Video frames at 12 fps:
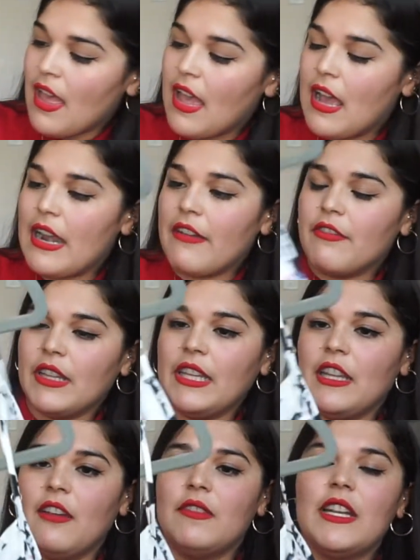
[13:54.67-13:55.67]
And I really
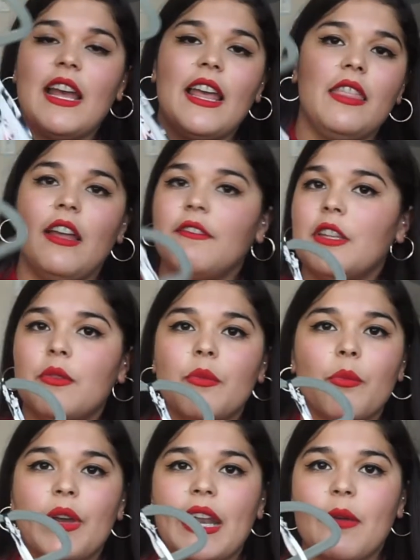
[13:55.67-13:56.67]
loved it. I loved it
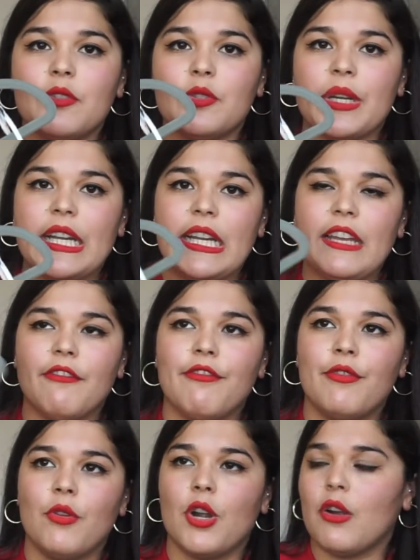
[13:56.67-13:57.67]
when I was wearing it
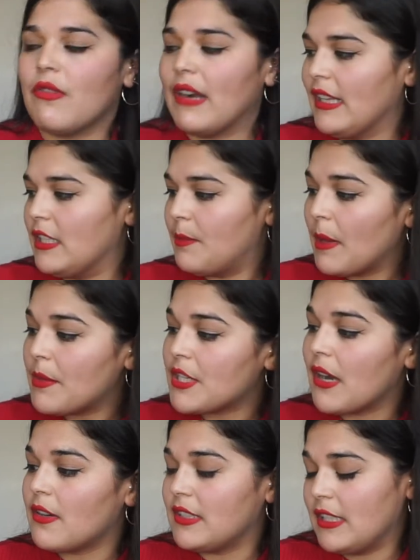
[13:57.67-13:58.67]
for Riley's baby shower.